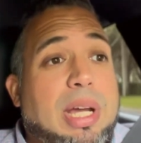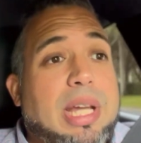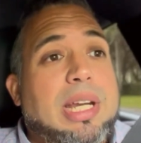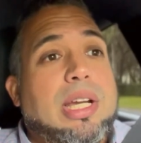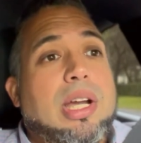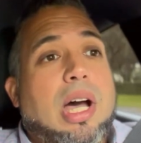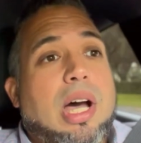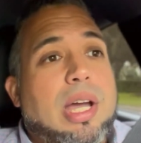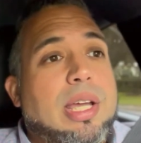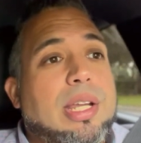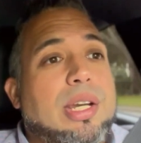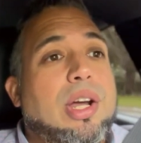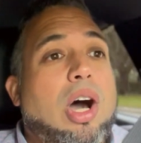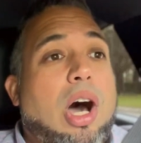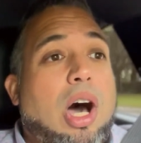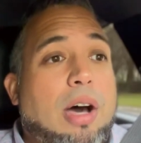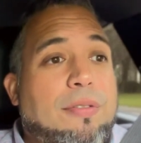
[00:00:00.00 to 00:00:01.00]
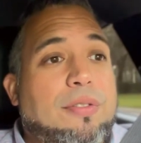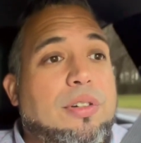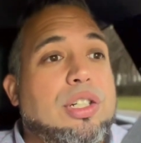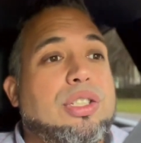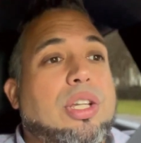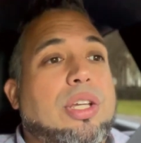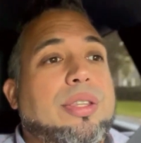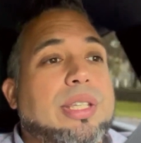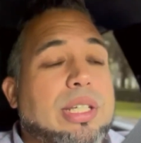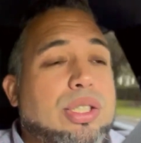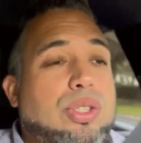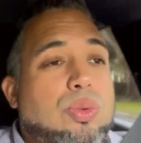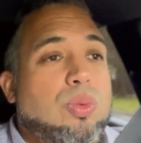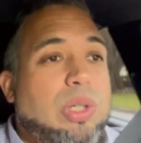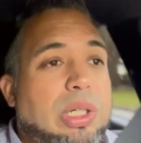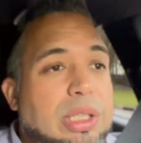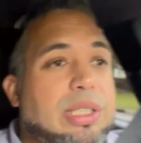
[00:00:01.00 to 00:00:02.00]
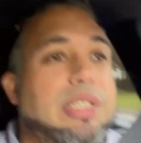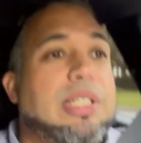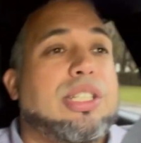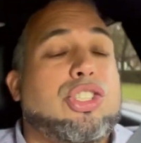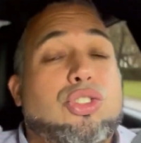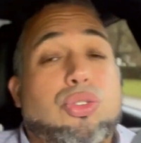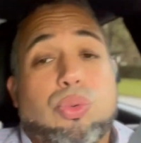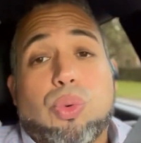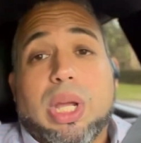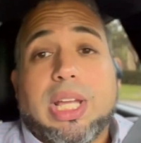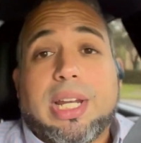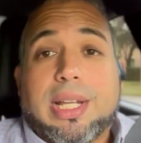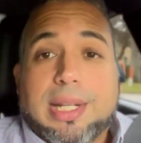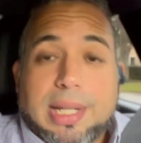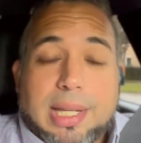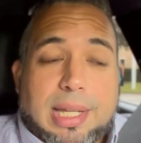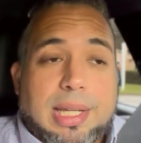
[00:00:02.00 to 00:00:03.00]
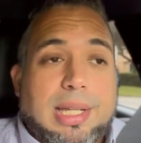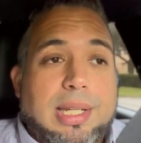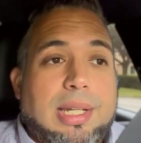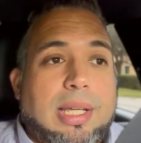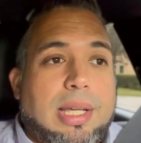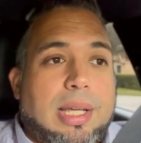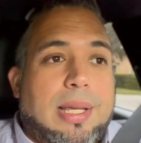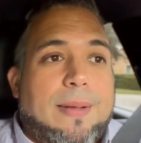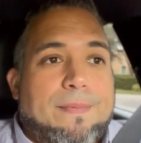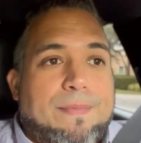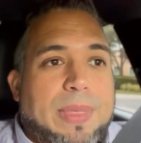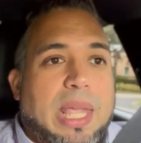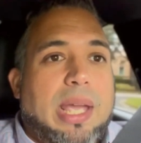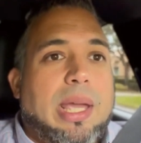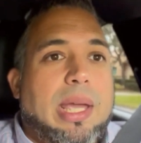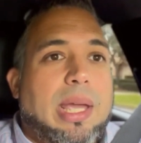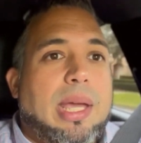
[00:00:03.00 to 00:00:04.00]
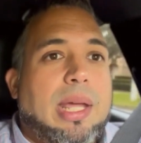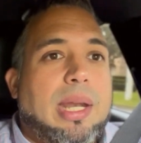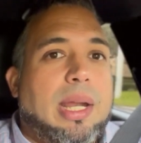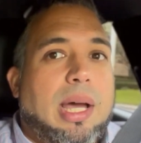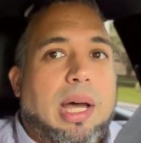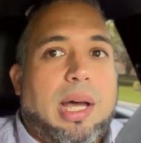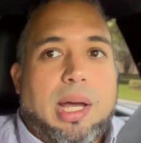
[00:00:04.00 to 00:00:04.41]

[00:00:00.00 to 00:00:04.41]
gotten offers on this one to trade it in, and